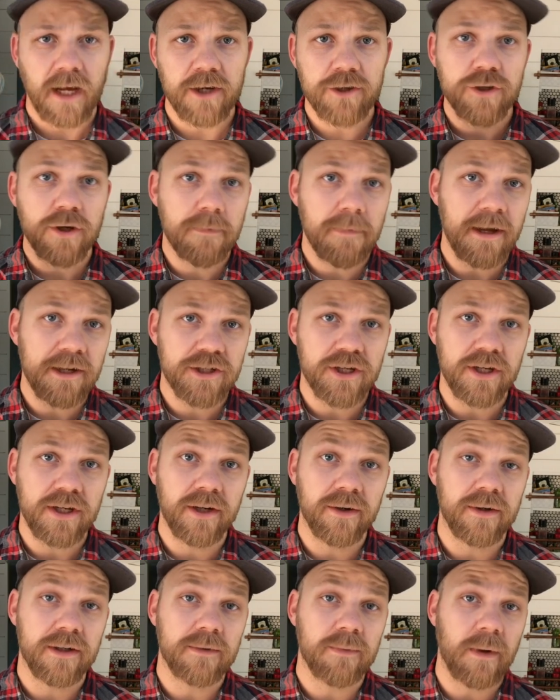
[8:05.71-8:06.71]
I should mention
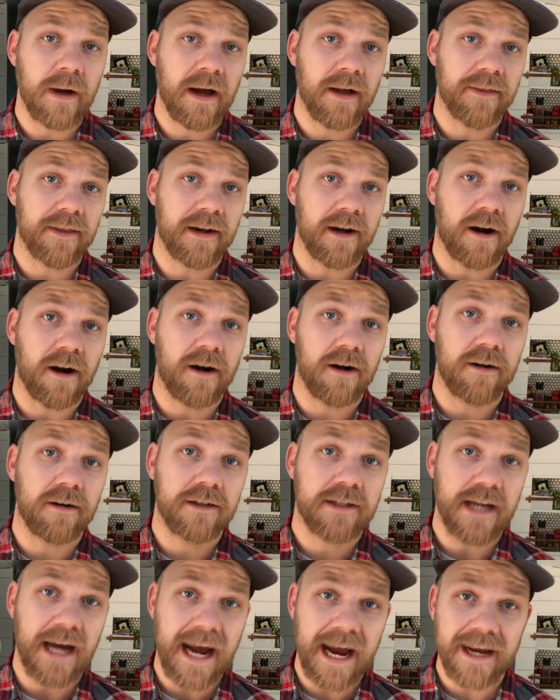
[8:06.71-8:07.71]
here as well that
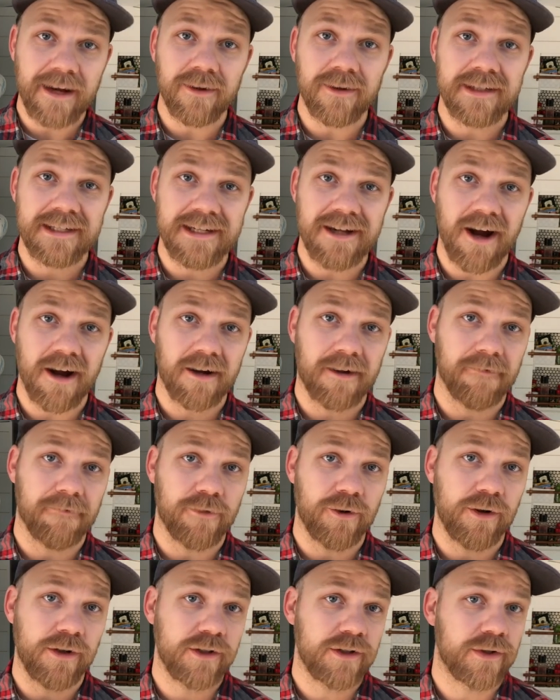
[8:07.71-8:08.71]
our title is not
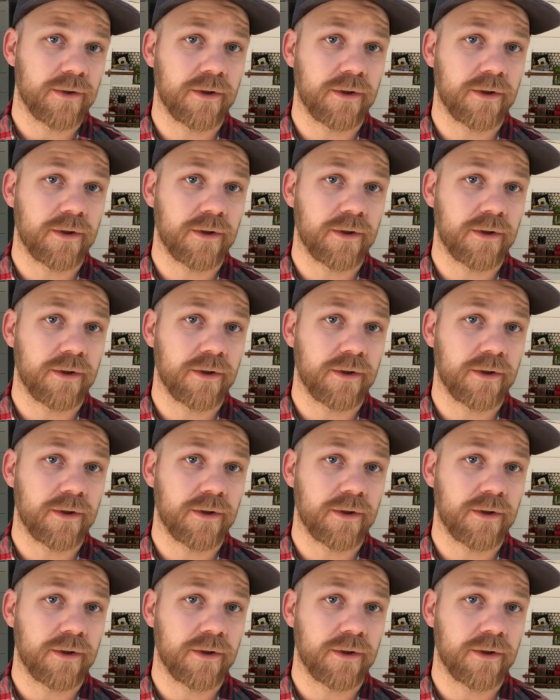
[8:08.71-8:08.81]
converted